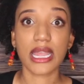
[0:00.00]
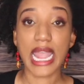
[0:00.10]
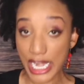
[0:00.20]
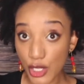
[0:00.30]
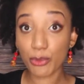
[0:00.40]

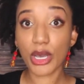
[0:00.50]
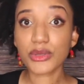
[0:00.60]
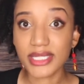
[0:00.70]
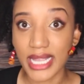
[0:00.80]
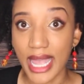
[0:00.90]
And you
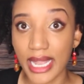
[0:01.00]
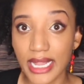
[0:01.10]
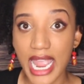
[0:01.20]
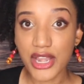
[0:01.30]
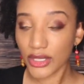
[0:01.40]
post that.
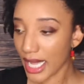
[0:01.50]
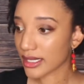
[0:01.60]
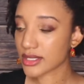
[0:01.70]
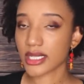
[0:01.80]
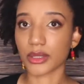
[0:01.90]
And you're like,
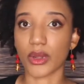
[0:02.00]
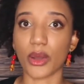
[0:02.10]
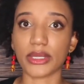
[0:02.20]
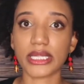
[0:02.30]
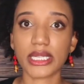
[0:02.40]
there's nothing
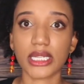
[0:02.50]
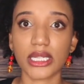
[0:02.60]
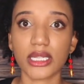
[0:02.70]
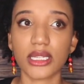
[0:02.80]
wrong with it.